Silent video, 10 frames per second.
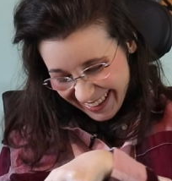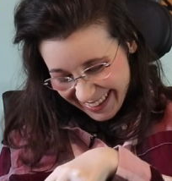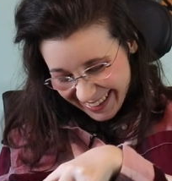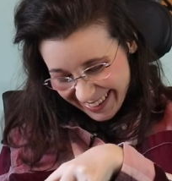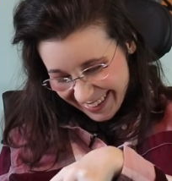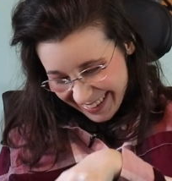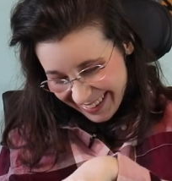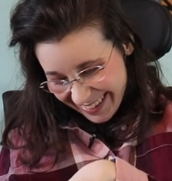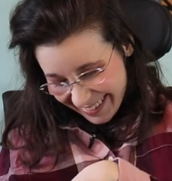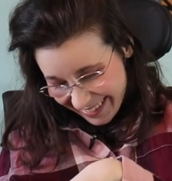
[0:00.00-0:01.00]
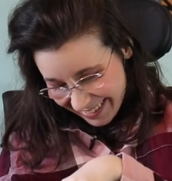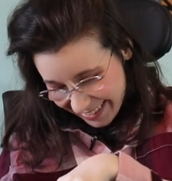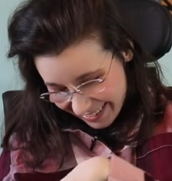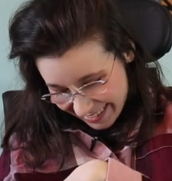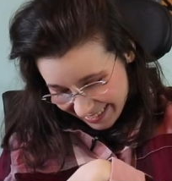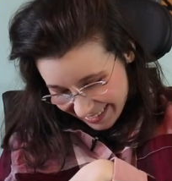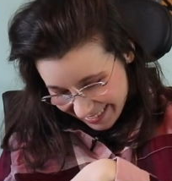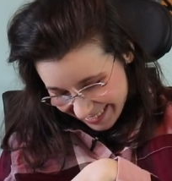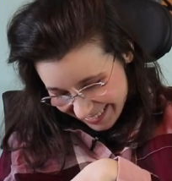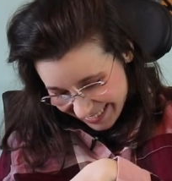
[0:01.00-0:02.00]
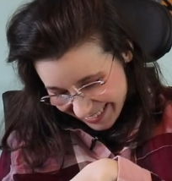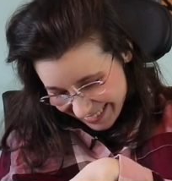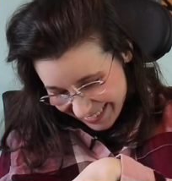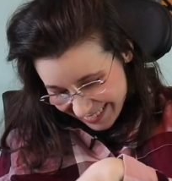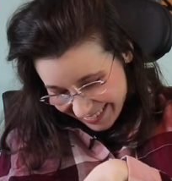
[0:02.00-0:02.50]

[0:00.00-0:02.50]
No one is speaking in this clip.